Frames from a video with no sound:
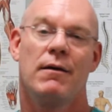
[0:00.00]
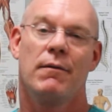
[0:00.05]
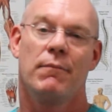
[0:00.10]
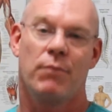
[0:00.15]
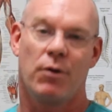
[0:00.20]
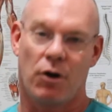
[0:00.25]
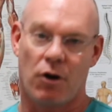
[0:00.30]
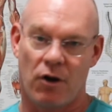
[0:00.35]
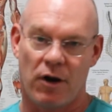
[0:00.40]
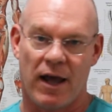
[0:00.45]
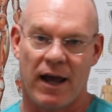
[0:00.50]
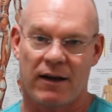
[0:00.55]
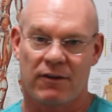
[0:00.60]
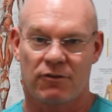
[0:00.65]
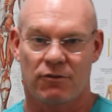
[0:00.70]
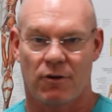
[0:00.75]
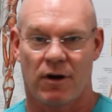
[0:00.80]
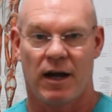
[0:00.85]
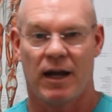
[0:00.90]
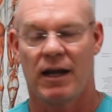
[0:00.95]
But on
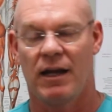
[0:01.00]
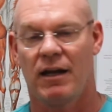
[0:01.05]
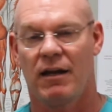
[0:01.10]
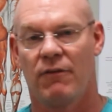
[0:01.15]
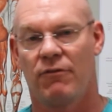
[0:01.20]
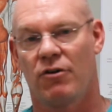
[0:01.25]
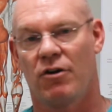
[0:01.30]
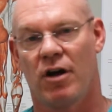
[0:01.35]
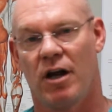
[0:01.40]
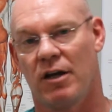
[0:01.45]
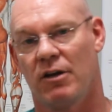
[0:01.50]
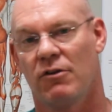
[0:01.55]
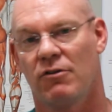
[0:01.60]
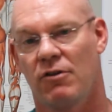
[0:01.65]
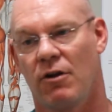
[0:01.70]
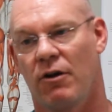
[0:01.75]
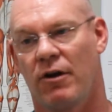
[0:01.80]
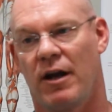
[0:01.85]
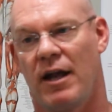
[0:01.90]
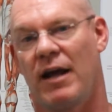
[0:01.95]
x-ray, and if you're not used
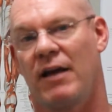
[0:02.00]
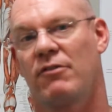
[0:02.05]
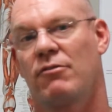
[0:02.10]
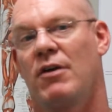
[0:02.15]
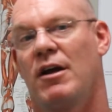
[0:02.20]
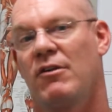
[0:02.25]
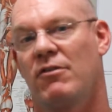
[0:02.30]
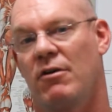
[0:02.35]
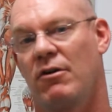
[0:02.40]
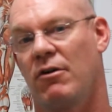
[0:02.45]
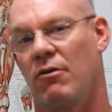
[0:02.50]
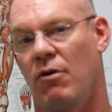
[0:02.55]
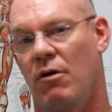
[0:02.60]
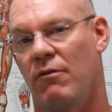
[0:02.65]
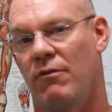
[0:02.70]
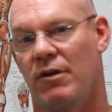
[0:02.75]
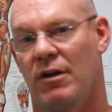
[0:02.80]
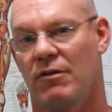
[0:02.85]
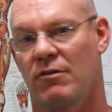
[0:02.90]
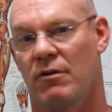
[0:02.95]
to looking at x-rays, I'll go
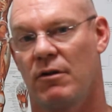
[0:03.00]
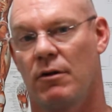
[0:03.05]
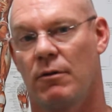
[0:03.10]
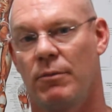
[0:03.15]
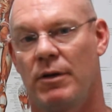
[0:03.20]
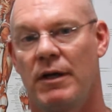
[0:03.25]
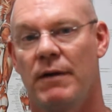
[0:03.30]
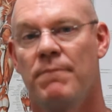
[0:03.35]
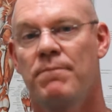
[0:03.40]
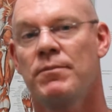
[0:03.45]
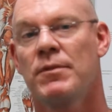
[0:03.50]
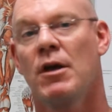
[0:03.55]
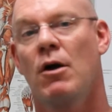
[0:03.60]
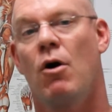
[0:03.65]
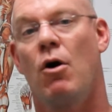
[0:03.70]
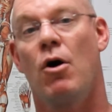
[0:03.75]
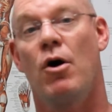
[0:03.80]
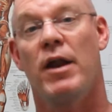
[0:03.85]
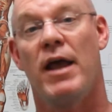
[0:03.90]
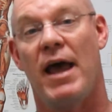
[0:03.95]
over this a little bit.
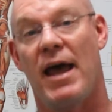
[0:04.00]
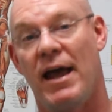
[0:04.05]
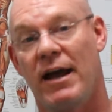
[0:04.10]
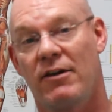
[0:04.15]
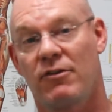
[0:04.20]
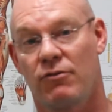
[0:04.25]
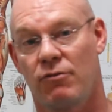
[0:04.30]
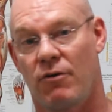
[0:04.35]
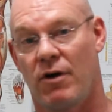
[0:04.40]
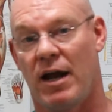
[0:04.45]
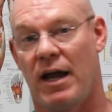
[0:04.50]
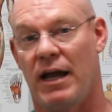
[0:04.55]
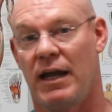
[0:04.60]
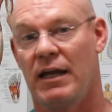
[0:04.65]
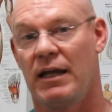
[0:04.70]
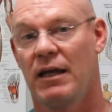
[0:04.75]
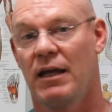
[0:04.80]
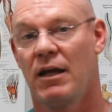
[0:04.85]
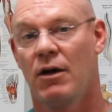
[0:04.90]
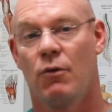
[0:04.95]
On
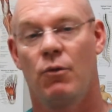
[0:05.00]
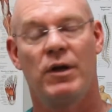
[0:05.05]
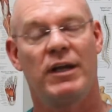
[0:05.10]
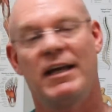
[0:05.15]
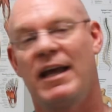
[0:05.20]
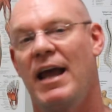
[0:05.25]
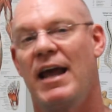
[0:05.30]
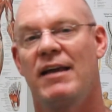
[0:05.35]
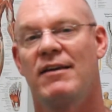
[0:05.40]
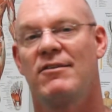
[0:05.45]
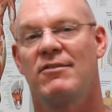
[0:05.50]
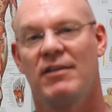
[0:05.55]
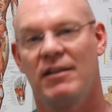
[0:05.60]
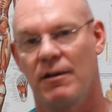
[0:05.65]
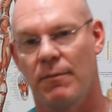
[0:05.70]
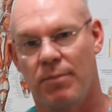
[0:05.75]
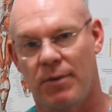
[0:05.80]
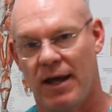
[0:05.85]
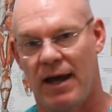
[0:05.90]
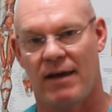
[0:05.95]
x-ray, we can't see
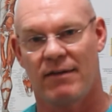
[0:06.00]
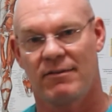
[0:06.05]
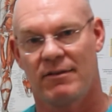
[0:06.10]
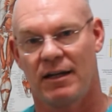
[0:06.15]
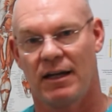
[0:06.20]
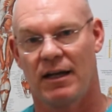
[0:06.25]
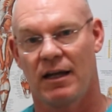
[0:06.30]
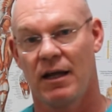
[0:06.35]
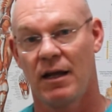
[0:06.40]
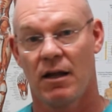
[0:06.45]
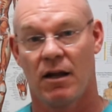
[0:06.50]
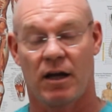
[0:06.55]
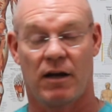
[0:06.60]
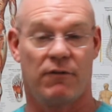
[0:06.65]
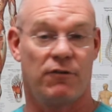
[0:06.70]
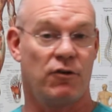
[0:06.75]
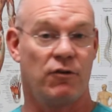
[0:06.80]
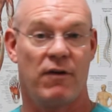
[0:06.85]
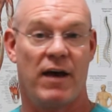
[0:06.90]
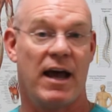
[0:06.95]
the plastic. Like
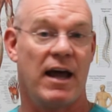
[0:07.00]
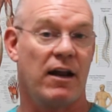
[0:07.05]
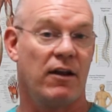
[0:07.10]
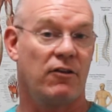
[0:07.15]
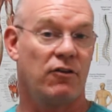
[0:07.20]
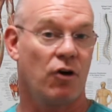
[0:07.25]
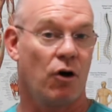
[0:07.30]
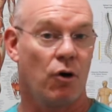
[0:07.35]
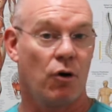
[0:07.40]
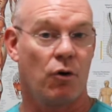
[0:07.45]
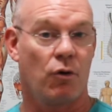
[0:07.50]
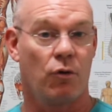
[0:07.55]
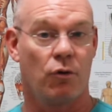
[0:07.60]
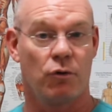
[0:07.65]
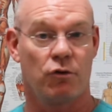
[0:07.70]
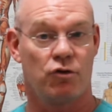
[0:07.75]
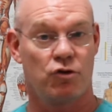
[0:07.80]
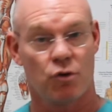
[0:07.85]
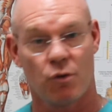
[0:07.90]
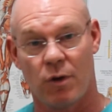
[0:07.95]
if you've had a
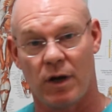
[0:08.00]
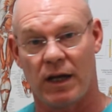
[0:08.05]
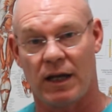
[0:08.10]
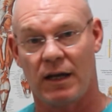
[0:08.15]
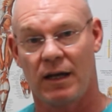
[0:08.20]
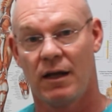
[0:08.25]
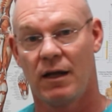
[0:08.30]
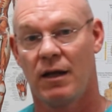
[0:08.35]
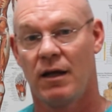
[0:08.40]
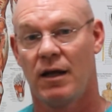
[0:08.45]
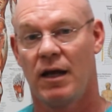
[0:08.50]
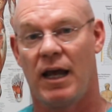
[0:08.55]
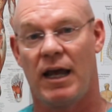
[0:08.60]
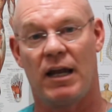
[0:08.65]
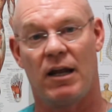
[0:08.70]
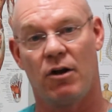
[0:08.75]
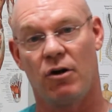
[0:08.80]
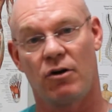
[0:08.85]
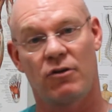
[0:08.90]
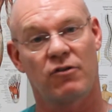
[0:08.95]
total joint,
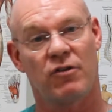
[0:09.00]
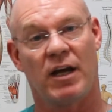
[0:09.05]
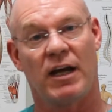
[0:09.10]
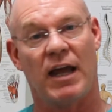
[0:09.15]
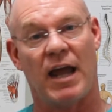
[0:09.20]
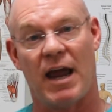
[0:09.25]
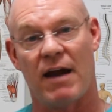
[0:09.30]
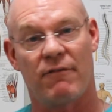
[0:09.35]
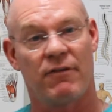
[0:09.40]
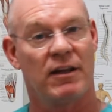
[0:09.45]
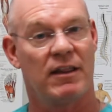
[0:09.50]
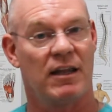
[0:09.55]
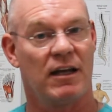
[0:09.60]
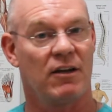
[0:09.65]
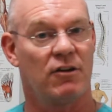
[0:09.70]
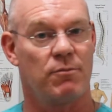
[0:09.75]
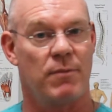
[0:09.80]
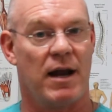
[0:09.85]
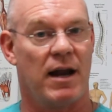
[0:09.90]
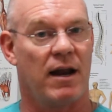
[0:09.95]
it looks like
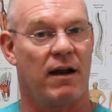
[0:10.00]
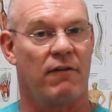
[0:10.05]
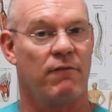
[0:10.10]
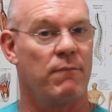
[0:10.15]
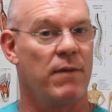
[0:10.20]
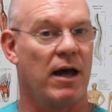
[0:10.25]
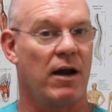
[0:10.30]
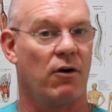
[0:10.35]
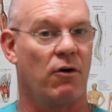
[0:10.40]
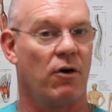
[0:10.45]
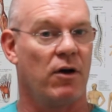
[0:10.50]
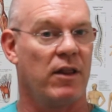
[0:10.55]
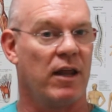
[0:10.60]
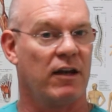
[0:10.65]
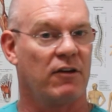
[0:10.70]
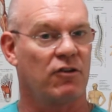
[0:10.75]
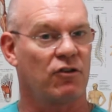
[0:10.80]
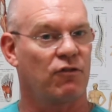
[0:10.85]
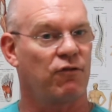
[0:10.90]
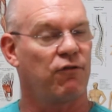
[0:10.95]
everything's made out of metal and
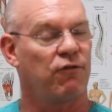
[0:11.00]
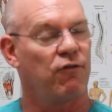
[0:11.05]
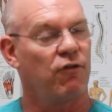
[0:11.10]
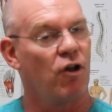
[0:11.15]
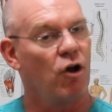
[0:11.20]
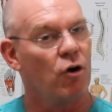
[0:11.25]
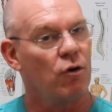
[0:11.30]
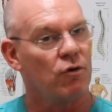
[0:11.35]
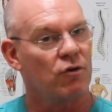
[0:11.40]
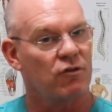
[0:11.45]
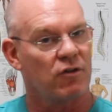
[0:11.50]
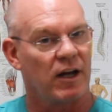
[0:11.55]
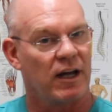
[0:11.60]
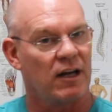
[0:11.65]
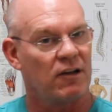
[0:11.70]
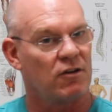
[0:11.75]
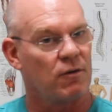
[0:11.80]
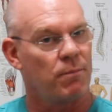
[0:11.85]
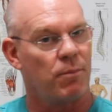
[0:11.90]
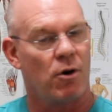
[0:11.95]
it just floats like
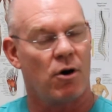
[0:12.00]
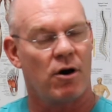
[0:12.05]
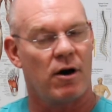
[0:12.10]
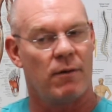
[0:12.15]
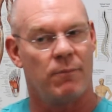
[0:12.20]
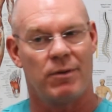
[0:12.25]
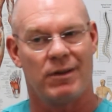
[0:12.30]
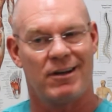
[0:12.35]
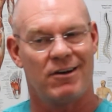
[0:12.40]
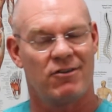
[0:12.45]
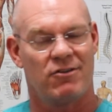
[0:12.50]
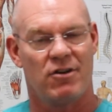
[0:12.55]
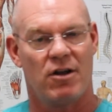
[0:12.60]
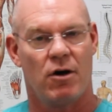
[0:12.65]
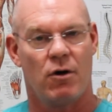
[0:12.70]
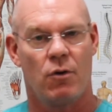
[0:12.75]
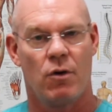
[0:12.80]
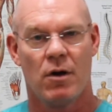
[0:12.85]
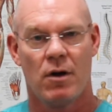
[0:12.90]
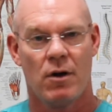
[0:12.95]
it's apart. But there's
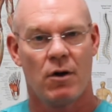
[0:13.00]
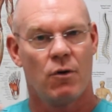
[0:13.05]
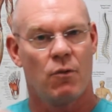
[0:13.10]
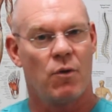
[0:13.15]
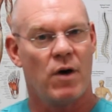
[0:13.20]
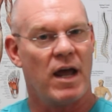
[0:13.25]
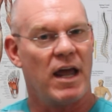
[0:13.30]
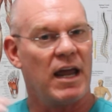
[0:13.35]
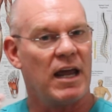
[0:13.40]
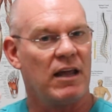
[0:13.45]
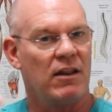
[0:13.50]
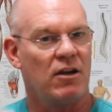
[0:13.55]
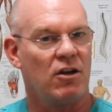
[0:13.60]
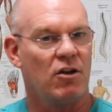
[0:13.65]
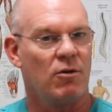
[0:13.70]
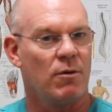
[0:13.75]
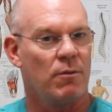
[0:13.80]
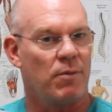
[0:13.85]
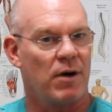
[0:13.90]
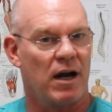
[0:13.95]
no way in the
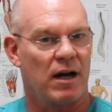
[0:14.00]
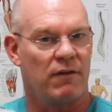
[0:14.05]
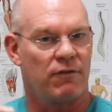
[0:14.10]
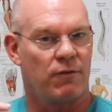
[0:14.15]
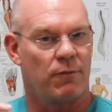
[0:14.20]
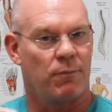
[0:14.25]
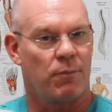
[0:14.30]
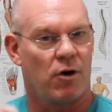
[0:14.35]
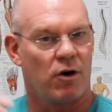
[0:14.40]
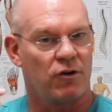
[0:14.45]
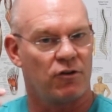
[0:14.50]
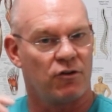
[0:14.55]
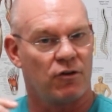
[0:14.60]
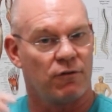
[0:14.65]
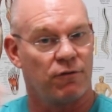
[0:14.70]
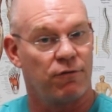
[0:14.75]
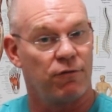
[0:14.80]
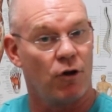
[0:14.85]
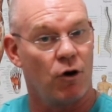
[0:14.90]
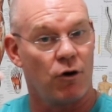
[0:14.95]
human body for parts
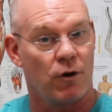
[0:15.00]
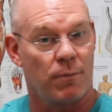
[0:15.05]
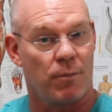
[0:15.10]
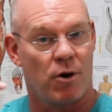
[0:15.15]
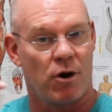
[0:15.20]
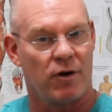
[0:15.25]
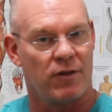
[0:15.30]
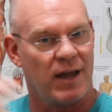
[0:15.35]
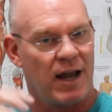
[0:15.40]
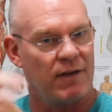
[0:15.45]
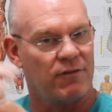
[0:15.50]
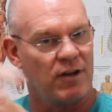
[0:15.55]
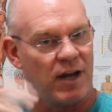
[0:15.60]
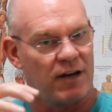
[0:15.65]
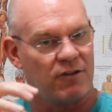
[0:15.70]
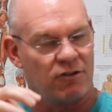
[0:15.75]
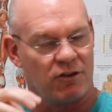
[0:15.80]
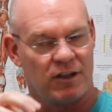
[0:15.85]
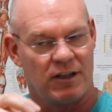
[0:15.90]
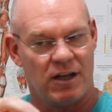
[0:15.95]
to float apart. They have to
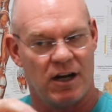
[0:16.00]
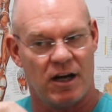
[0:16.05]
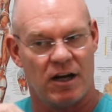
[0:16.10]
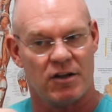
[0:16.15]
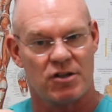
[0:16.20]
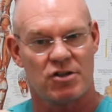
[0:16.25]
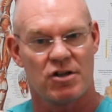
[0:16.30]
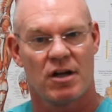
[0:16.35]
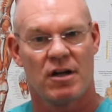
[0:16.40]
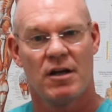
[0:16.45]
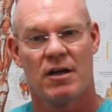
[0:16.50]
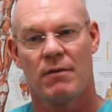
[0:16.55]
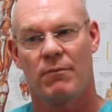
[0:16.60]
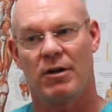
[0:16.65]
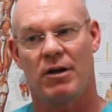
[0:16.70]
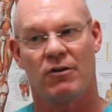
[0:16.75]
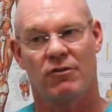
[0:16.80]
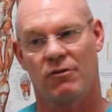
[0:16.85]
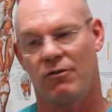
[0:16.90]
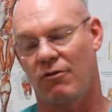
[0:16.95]
actually touch
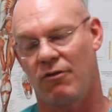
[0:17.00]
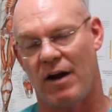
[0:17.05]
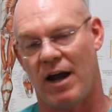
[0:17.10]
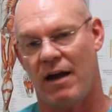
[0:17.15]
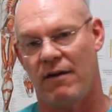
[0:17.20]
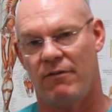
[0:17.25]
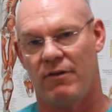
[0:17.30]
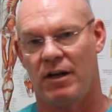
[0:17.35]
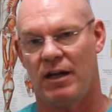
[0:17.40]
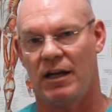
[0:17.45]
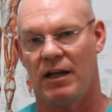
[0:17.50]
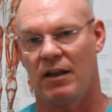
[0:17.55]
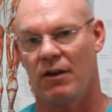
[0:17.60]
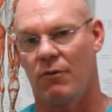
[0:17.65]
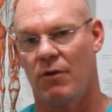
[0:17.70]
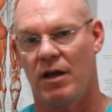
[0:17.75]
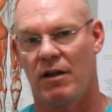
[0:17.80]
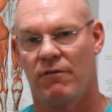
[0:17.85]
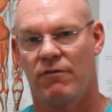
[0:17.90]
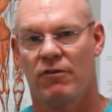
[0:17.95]
because of gravity and the
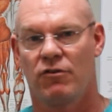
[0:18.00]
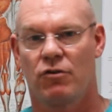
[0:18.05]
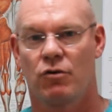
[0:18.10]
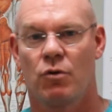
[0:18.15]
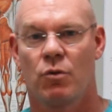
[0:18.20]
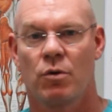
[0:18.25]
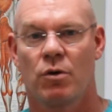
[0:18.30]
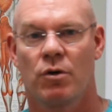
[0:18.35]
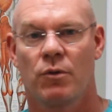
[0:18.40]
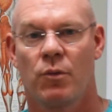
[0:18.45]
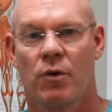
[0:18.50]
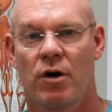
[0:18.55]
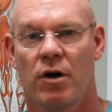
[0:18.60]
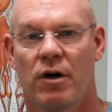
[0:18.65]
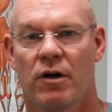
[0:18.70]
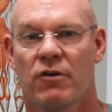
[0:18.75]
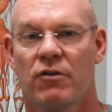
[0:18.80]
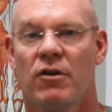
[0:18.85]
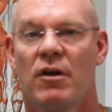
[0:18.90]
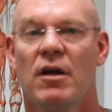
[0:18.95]
way the physical world
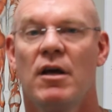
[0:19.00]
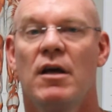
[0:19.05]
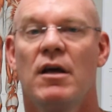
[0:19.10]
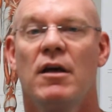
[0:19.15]
works.